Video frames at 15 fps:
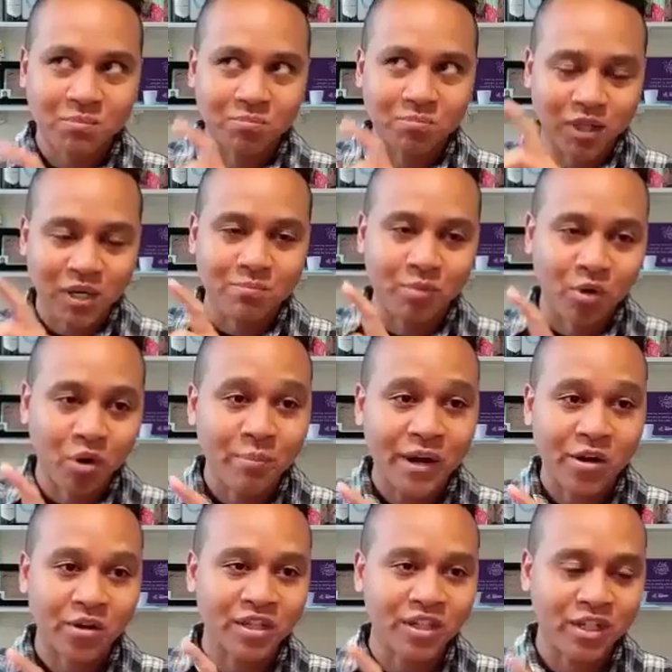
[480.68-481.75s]
blood and bone
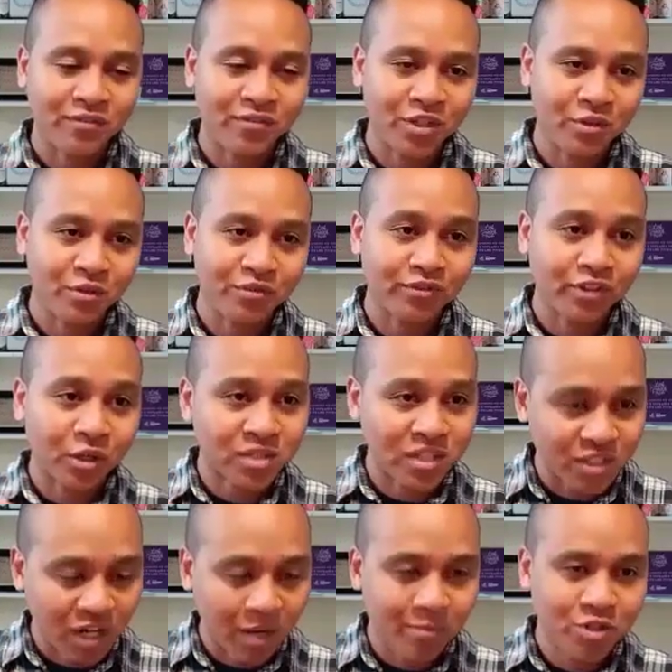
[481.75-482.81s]
marrow can give you flow
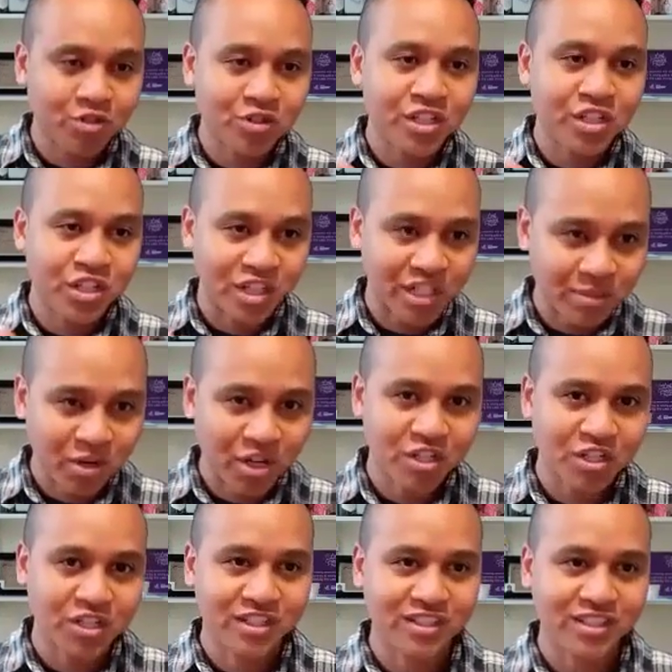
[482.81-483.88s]
cytometry, gene
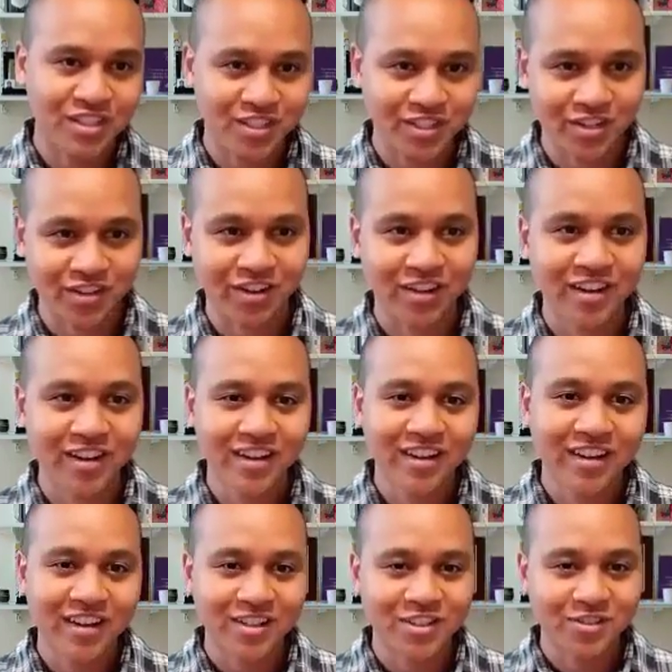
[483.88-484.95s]
expression, and TCR.
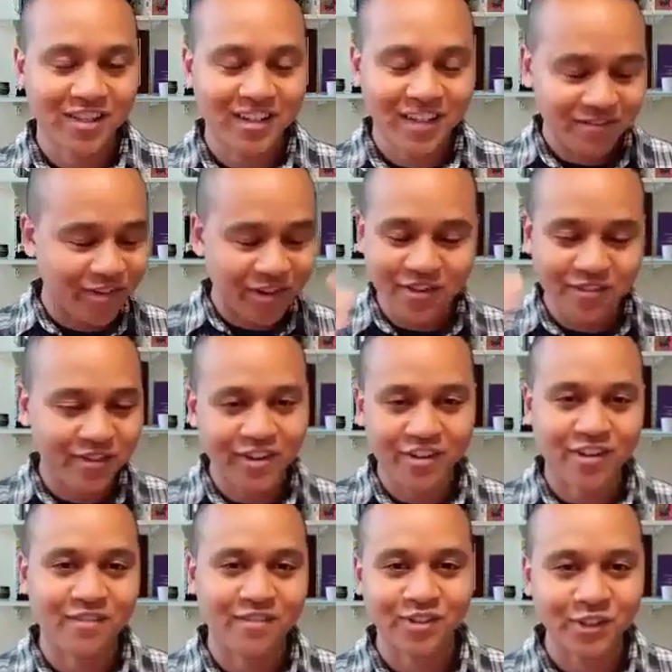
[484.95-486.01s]
And so it can get very, very
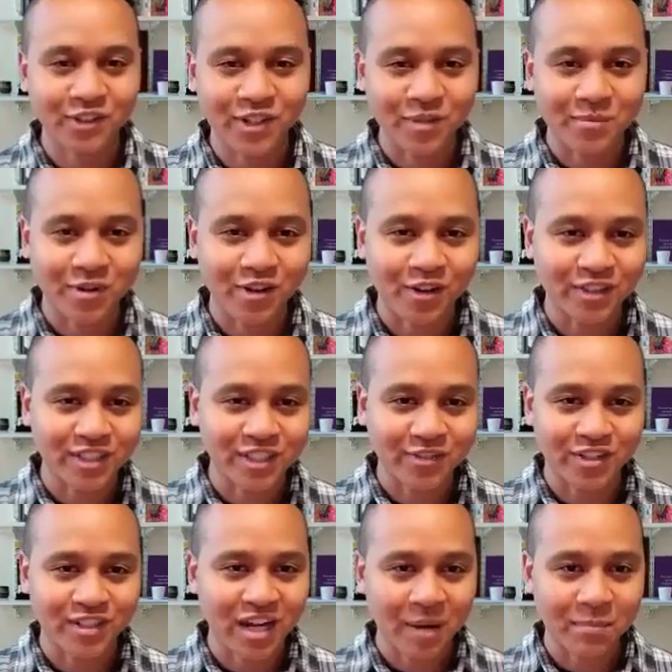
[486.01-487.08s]
convoluted about all the
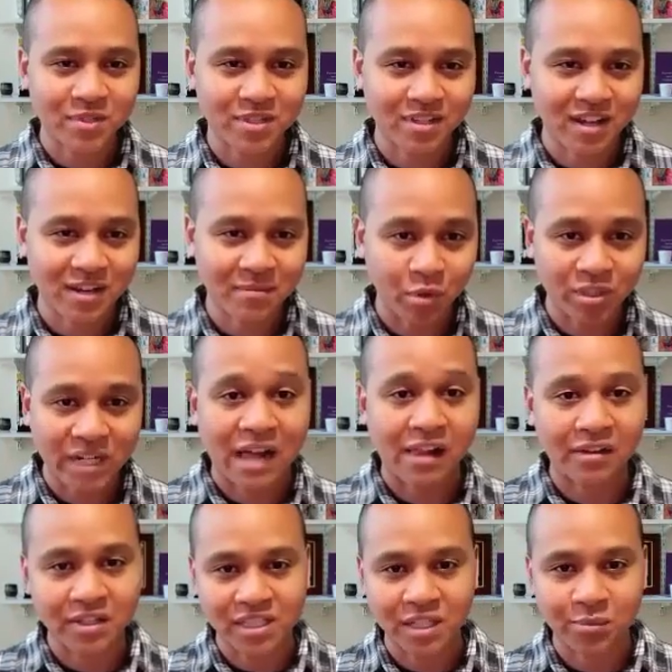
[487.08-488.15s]
different types and
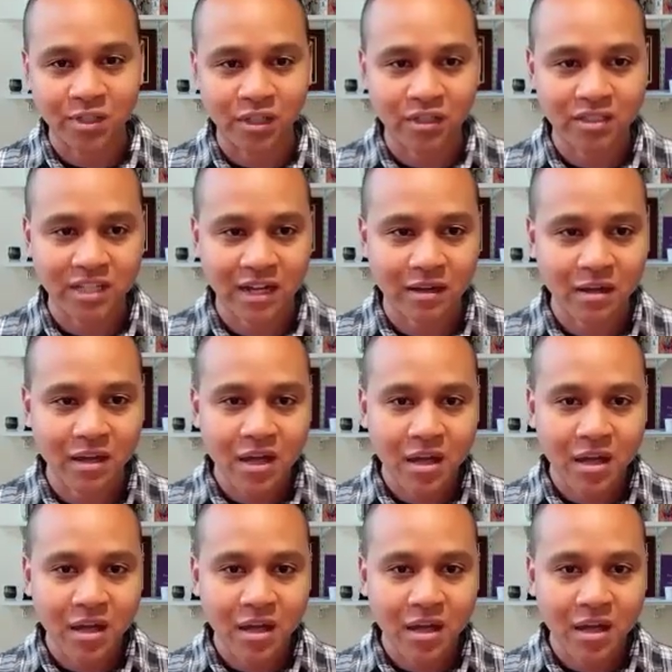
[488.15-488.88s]
modalities that we looked at.